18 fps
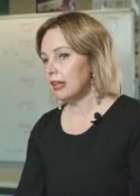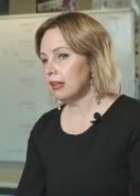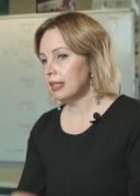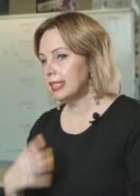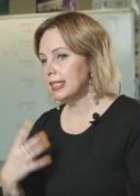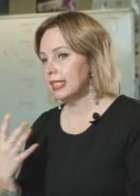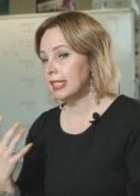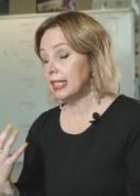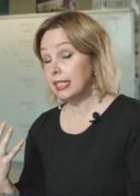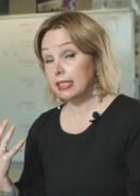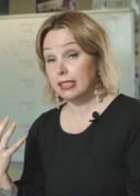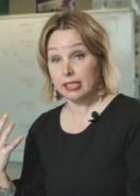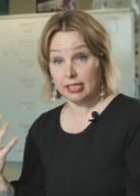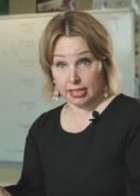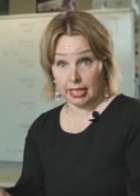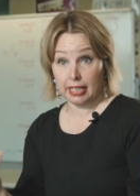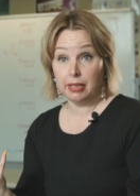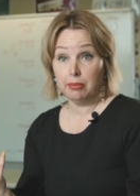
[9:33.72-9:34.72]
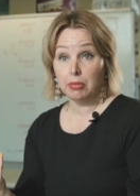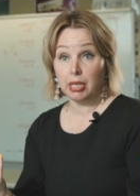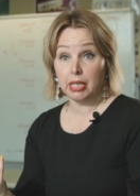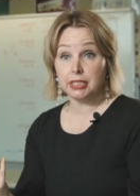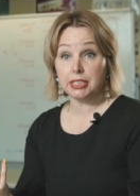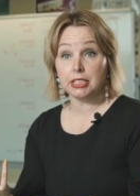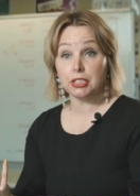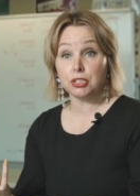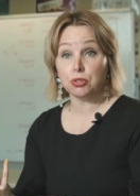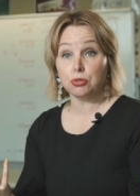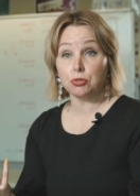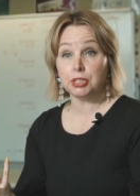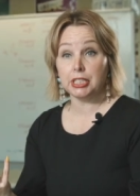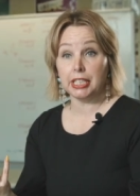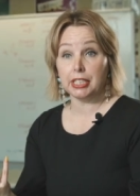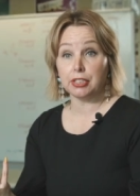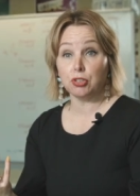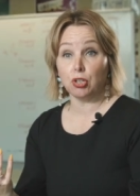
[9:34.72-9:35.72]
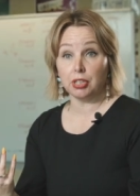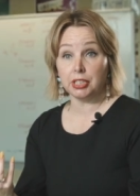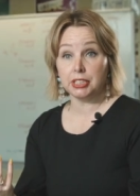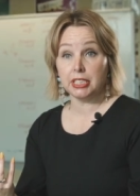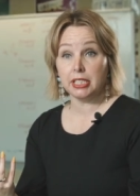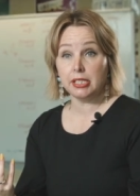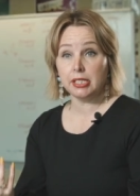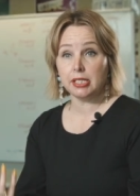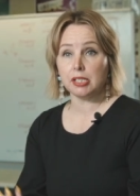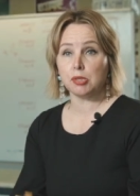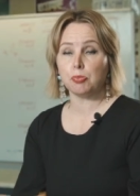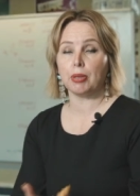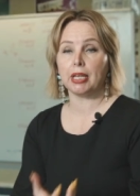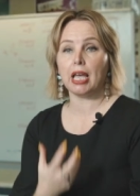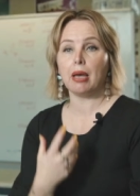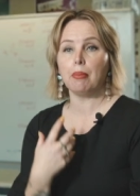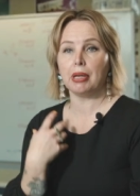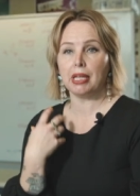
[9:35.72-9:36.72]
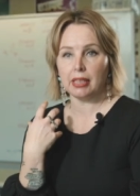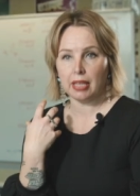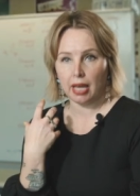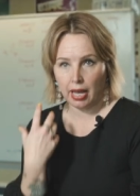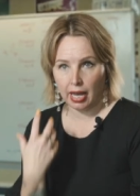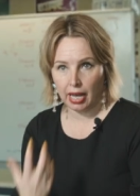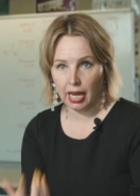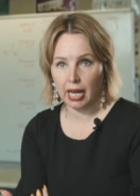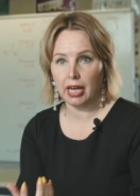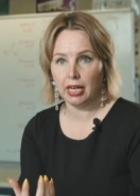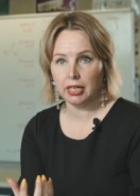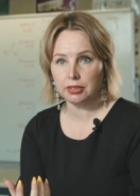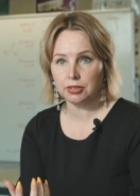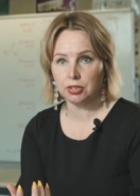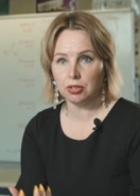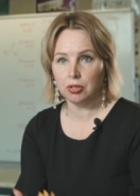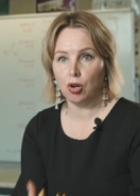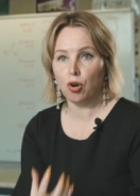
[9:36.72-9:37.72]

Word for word: I see STEAM and digital technologies as becoming the heart